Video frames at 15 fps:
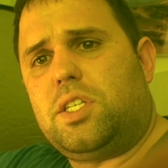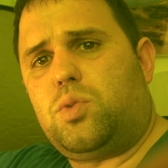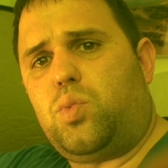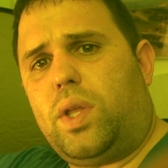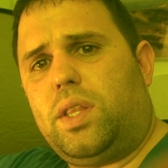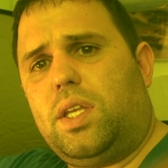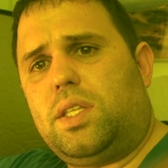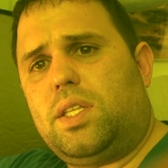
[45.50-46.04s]
is
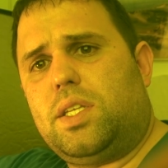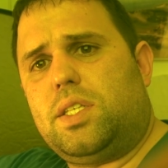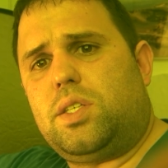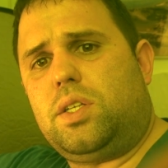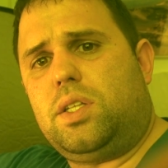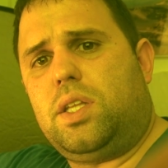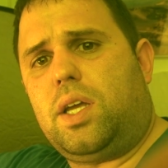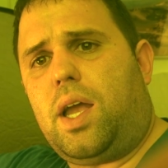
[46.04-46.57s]
when it is
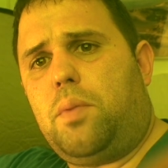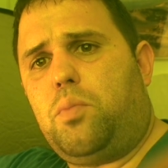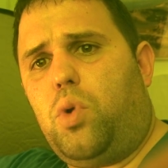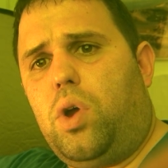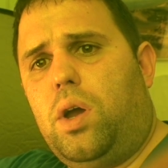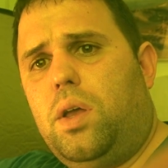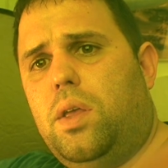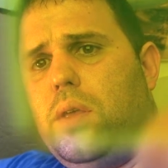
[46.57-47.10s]
in the
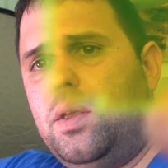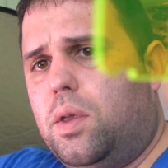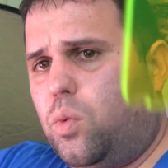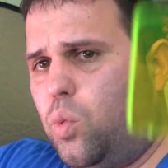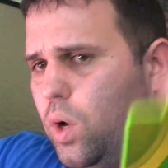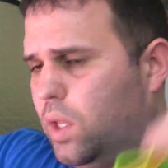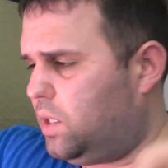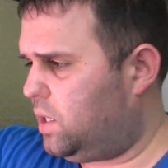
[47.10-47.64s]
camera.
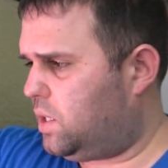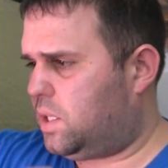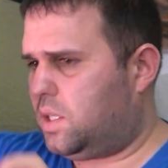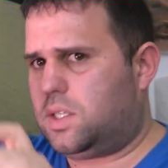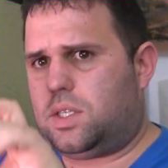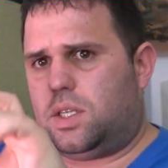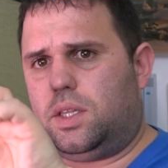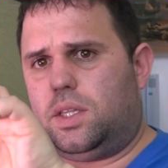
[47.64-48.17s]
When it
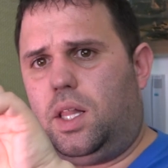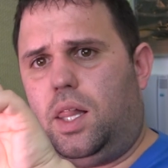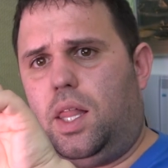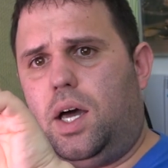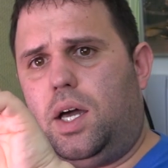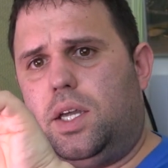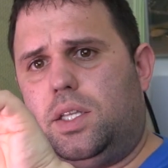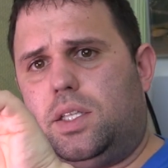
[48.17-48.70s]
is in the
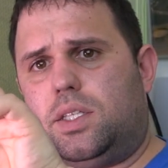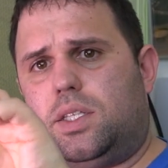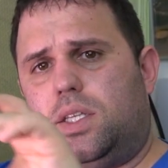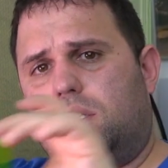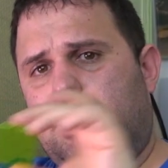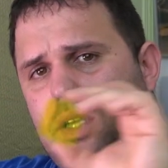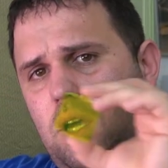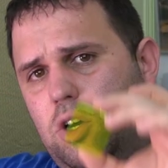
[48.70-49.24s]
light,
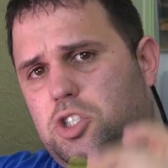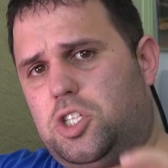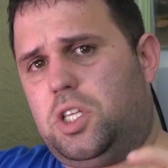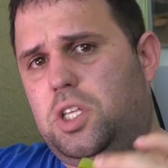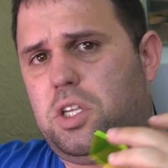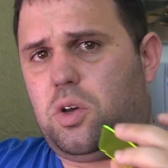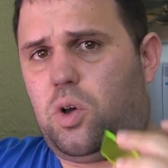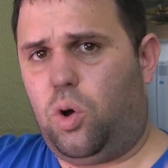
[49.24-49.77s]
it's
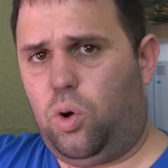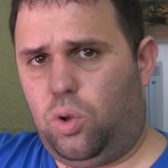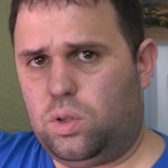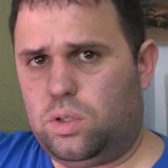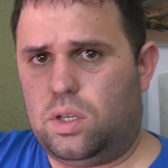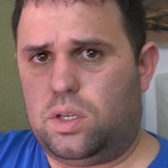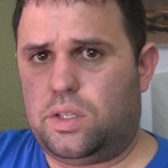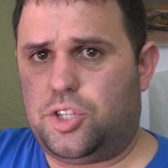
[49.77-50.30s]
actually called